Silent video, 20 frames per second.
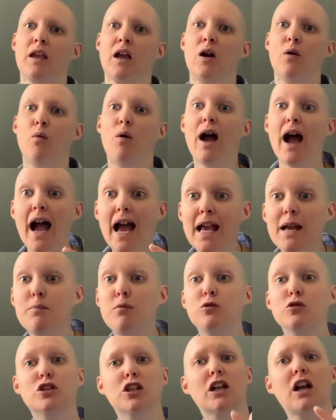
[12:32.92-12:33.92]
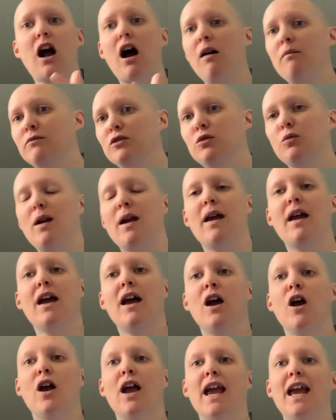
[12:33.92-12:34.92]
We're able to come to it
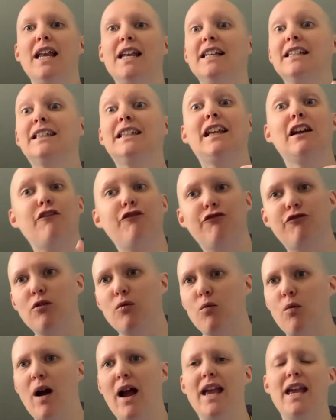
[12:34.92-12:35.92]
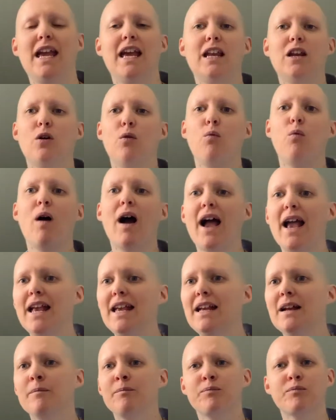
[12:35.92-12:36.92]
in a different way, in a
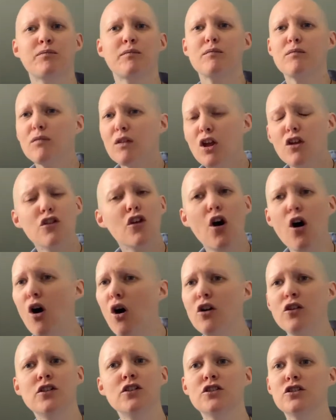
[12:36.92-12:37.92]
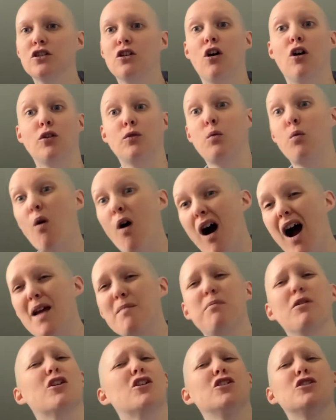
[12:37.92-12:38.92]
way that honours God. Why?
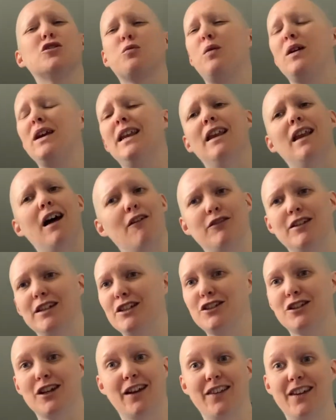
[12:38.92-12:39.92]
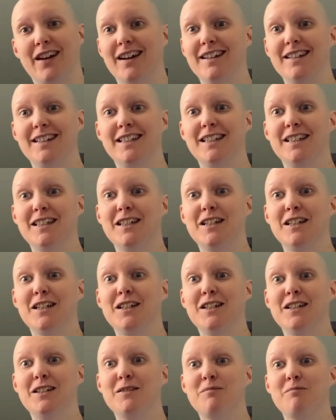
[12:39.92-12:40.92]
Because we love each other.
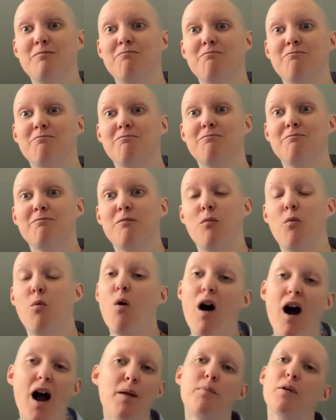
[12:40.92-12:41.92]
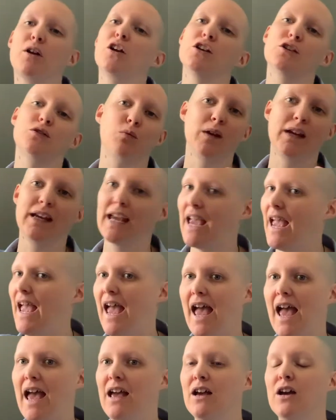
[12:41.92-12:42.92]
Why? Because we
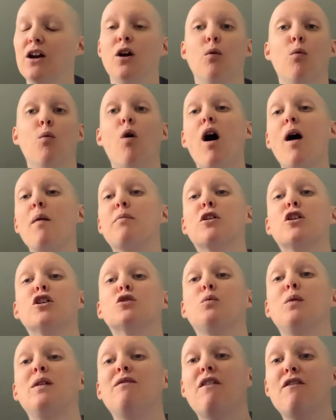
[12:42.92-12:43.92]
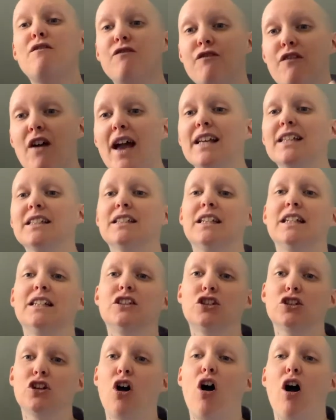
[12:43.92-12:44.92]
care. Why? Because we've invested
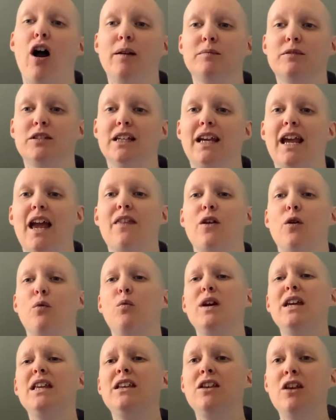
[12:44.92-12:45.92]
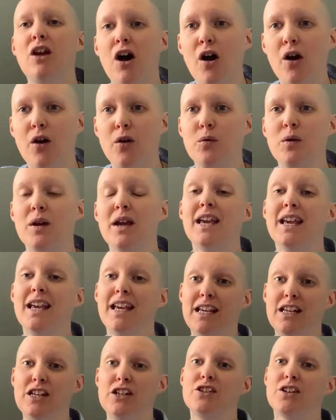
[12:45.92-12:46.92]
time together. We know
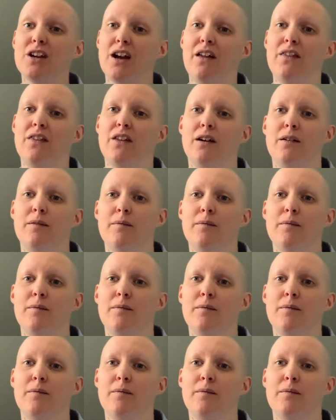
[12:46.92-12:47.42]
each other.